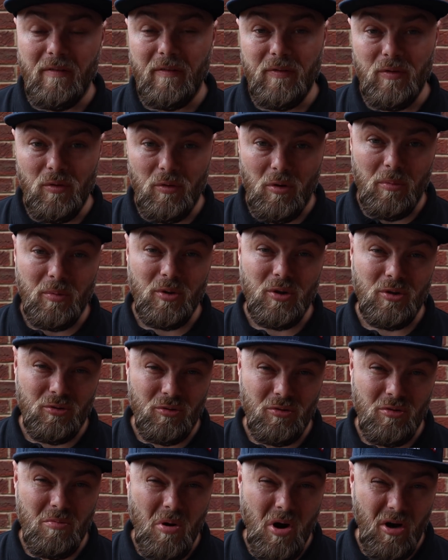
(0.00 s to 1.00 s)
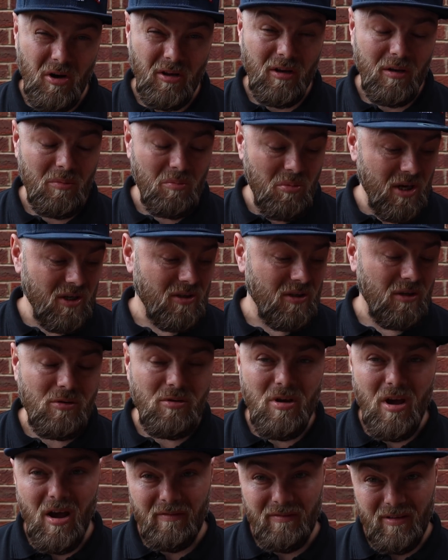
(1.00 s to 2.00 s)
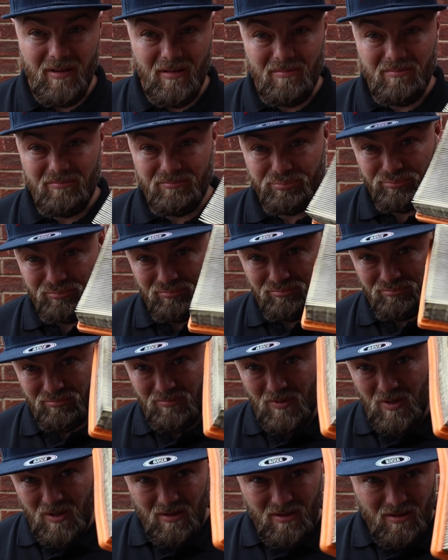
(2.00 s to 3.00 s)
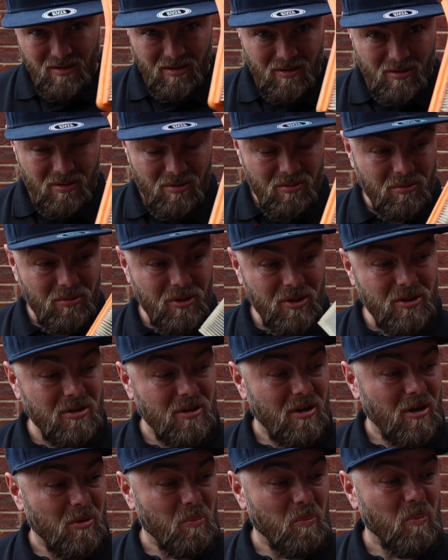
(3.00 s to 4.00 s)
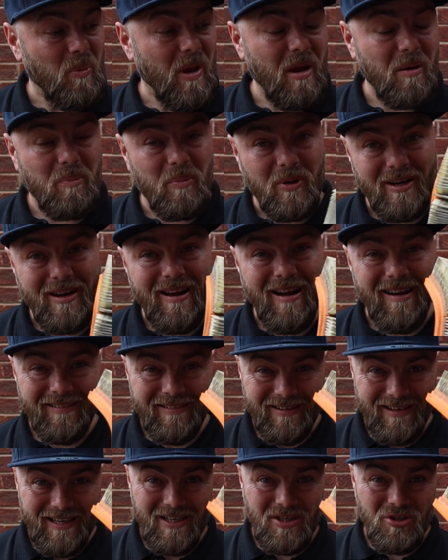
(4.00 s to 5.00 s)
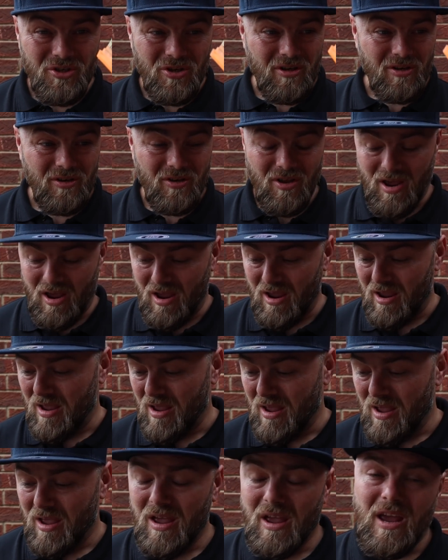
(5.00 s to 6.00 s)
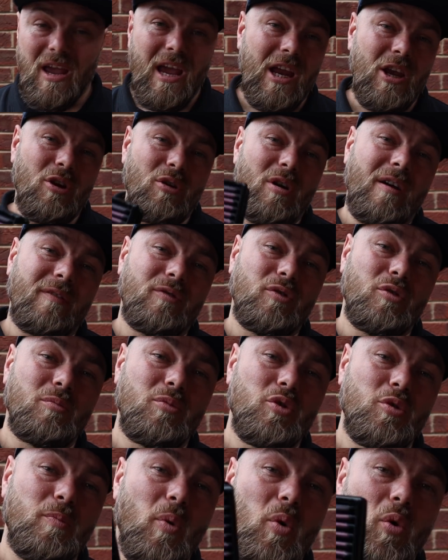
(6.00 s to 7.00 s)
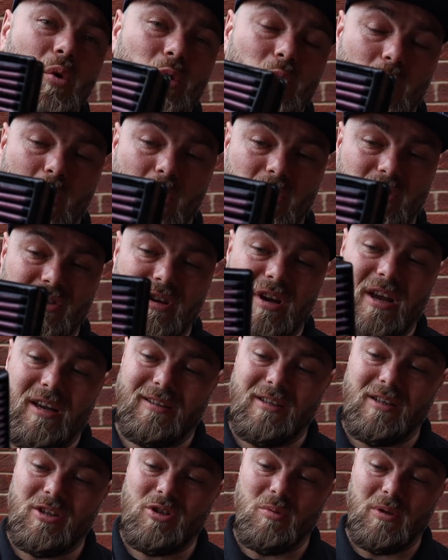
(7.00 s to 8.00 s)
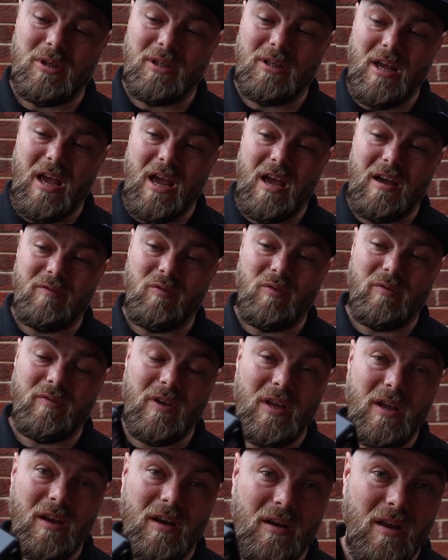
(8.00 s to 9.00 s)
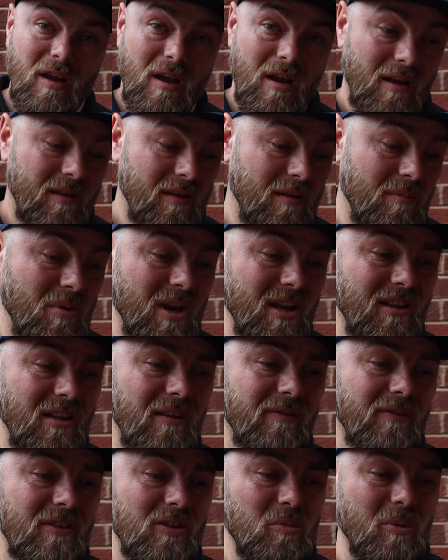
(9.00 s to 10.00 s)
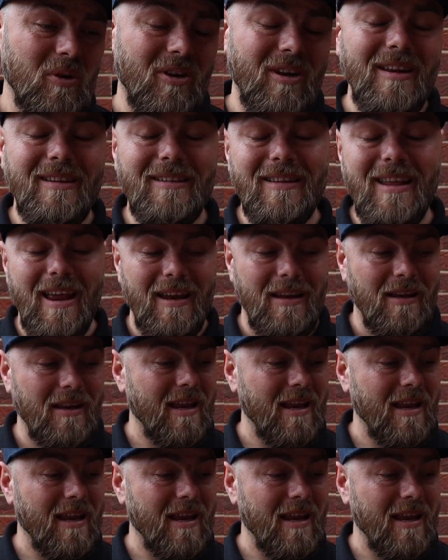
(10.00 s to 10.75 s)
a few options on the market. Basically, you have the original paper cartridge, yeah. And you have some sport ones like this one that I have over here. Yeah, the main difference between them